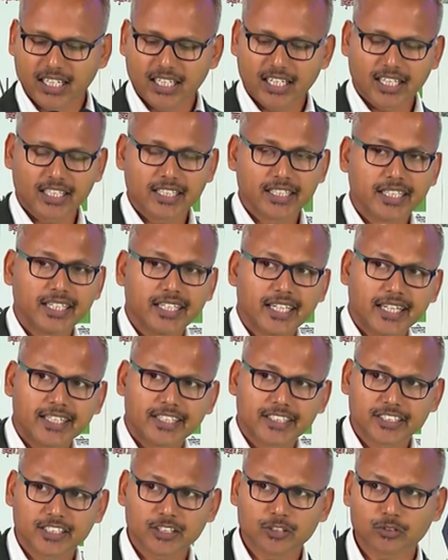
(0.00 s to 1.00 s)
And in
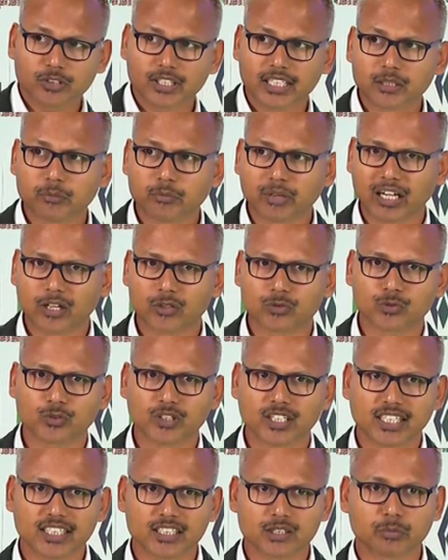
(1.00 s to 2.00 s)
addition to that,
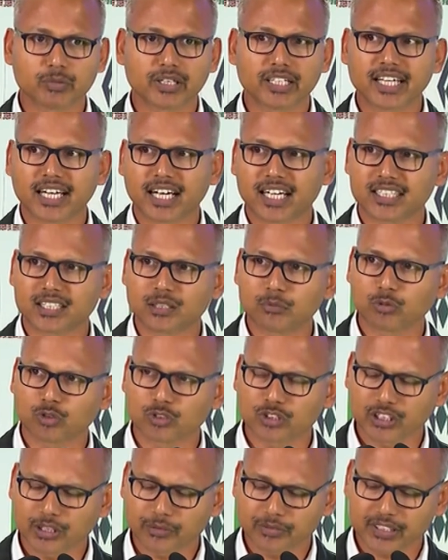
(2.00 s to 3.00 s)
biofuel has many other
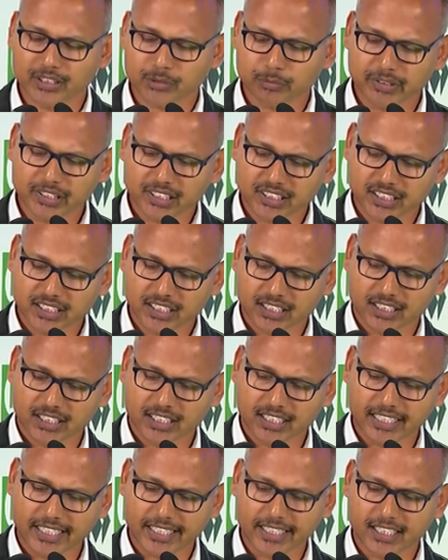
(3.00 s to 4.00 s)
positive aspects,
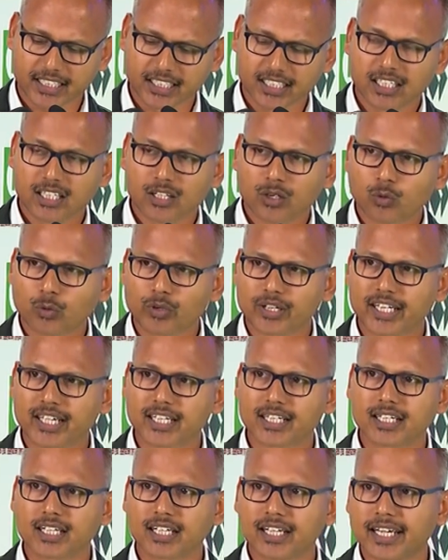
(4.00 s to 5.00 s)
like we
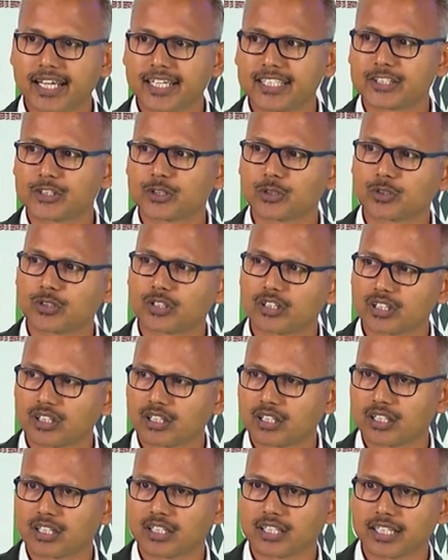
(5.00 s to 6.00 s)
can ensure
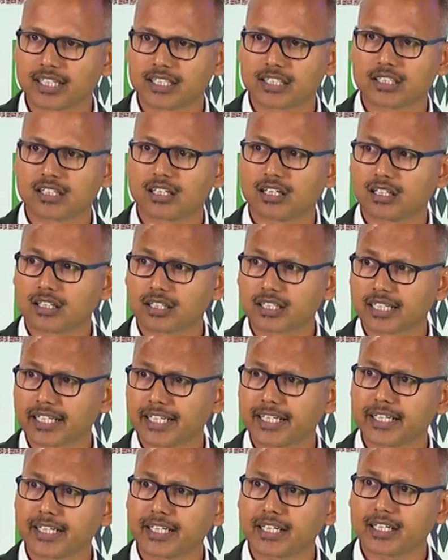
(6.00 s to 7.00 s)
that
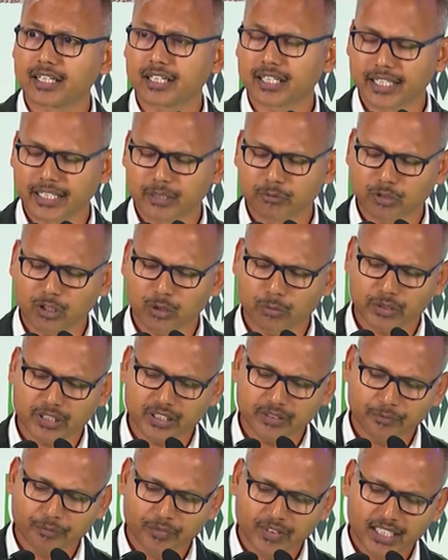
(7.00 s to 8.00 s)
cleaner
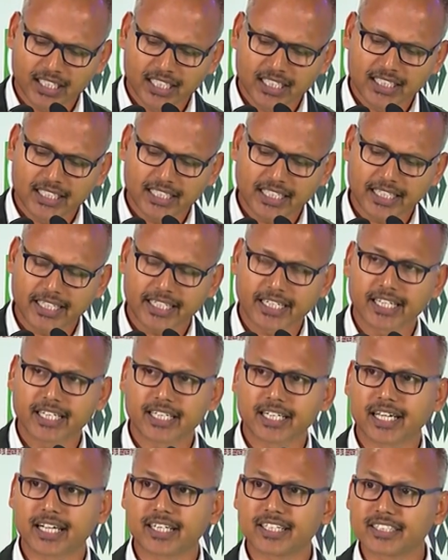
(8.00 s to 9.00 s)
environment, then
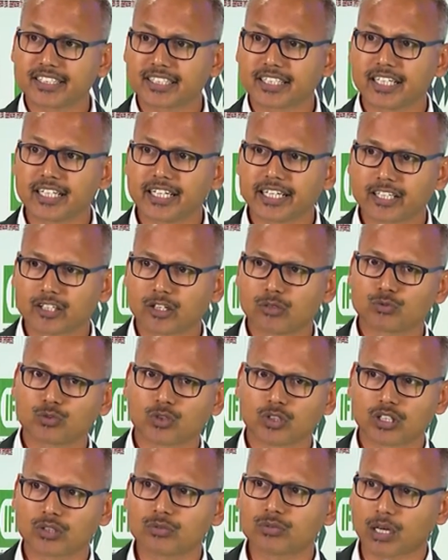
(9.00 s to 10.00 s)
again additional income
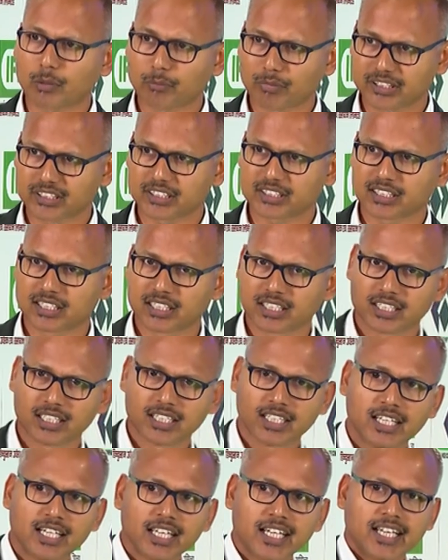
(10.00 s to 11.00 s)
for the farmers,
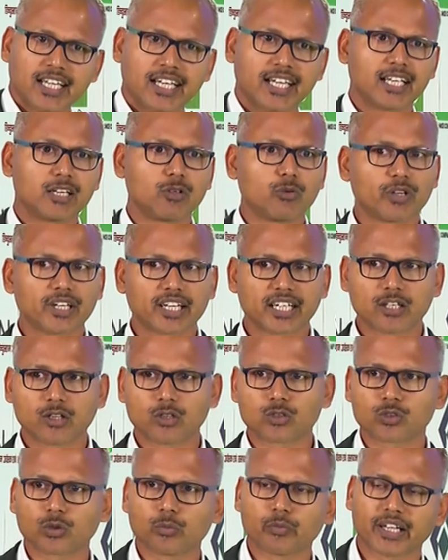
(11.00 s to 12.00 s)
and we can
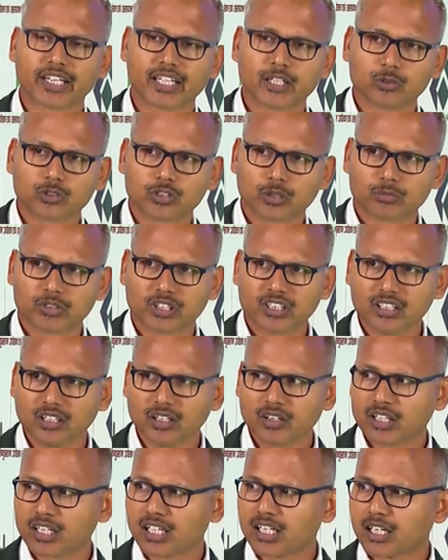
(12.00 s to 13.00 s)
also make use of the
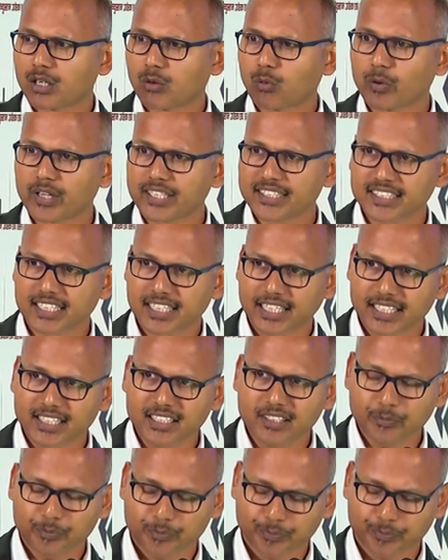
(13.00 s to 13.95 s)
wasteland